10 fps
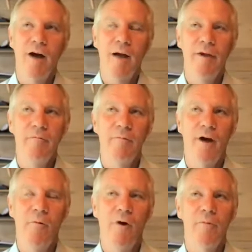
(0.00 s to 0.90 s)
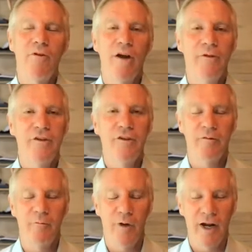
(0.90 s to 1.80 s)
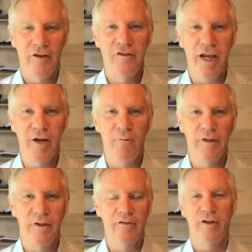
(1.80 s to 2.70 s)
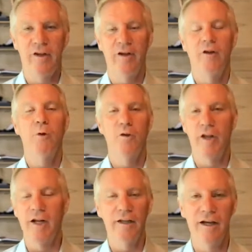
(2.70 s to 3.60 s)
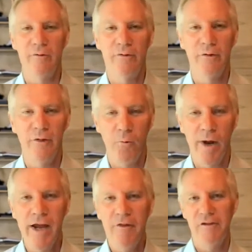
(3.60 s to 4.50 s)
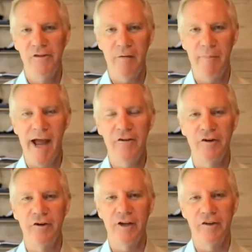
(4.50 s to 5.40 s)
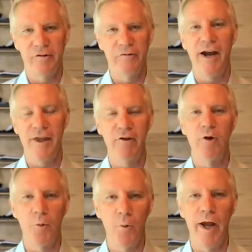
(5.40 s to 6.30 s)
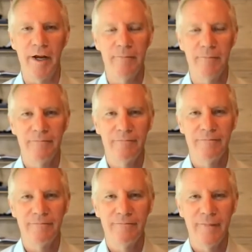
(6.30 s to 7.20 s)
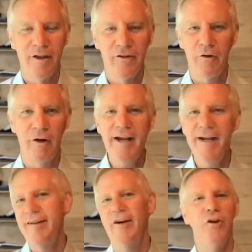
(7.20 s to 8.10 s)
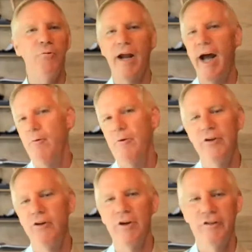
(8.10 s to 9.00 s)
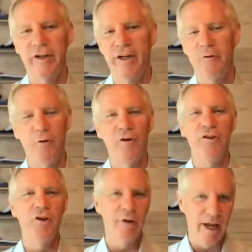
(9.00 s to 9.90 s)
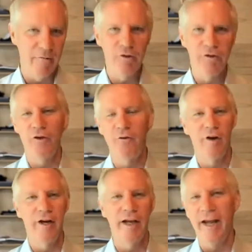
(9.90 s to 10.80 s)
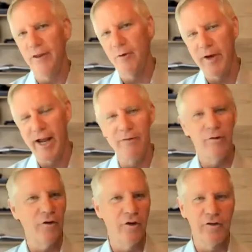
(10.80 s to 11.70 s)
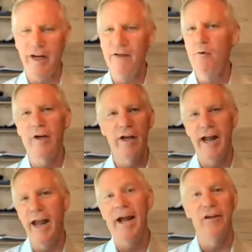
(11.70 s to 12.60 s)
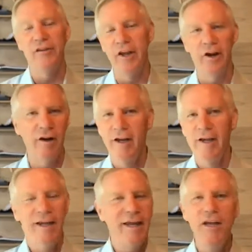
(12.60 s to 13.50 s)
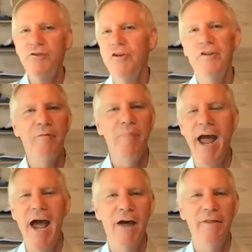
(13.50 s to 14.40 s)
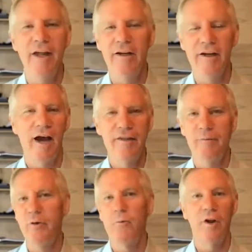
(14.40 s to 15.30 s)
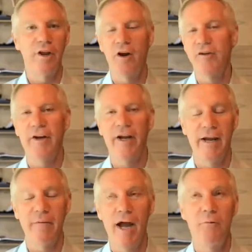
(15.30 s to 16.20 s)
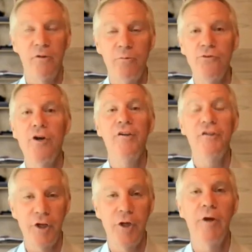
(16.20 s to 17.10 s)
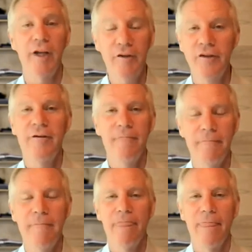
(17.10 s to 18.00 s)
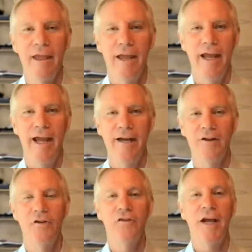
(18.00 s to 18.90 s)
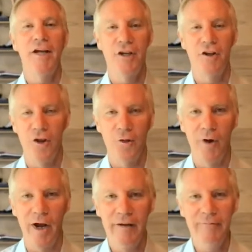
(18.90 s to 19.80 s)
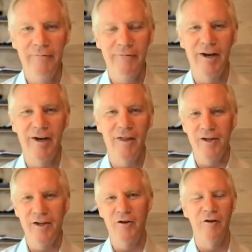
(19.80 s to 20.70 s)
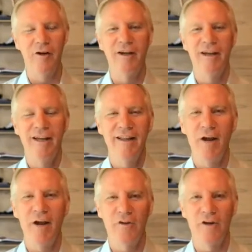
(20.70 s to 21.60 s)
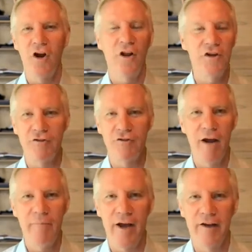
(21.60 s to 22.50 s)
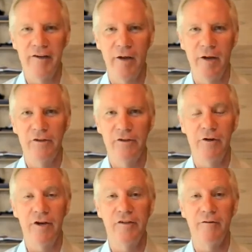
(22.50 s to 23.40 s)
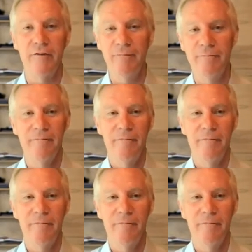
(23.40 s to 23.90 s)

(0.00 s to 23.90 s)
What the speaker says: I mean, I want to preface what I say with this quote that I love. The way of the Zen master is to find their own way. So I can tell you what I would do, Kristen, and of course you would have your story and Heather would have hers, and everyone kind of has their interesting path that got them to where they are today. And mine was pretty circuitous and a little sketchy along the way. I think you know that I was a college dropout until I was 37.